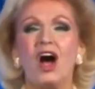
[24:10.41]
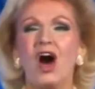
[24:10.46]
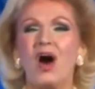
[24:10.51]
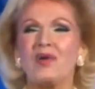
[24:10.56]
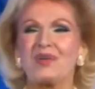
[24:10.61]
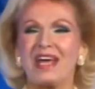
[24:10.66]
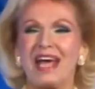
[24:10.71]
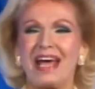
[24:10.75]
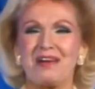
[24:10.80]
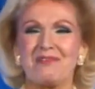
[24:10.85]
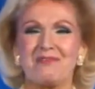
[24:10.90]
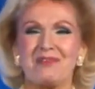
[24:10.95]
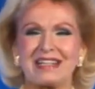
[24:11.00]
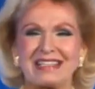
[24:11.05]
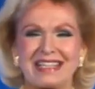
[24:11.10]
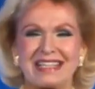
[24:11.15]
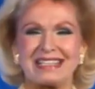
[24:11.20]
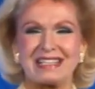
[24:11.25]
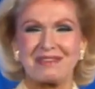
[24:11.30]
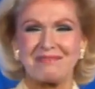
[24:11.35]
Okay, what
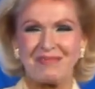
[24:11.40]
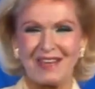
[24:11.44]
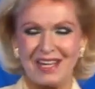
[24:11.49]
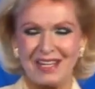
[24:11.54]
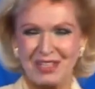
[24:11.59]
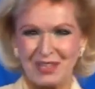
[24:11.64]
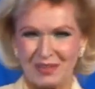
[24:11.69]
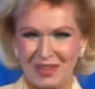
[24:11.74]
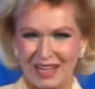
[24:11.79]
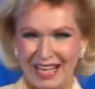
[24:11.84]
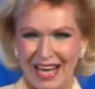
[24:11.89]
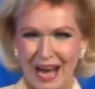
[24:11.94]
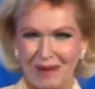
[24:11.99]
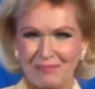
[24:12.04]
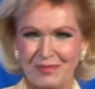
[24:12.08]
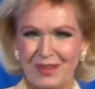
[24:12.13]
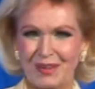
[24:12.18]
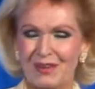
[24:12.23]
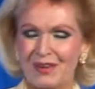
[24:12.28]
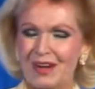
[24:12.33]
does it mean to a
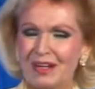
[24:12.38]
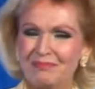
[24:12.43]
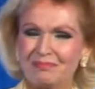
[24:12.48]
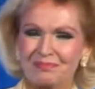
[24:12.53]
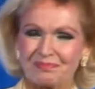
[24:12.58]
Capricorn?